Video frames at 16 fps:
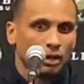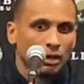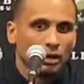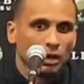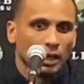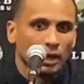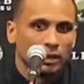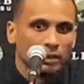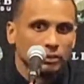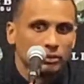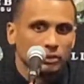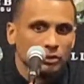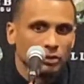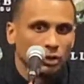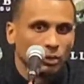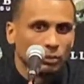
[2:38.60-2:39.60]
And,
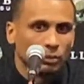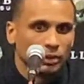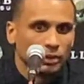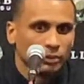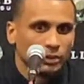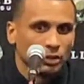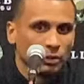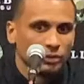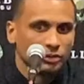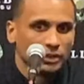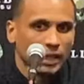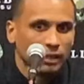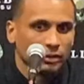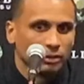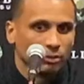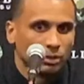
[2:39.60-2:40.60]
you know, we know
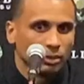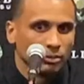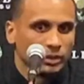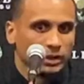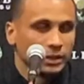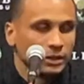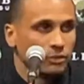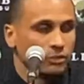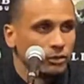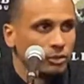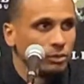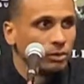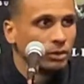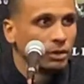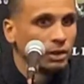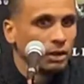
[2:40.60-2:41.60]
exactly what we need to do.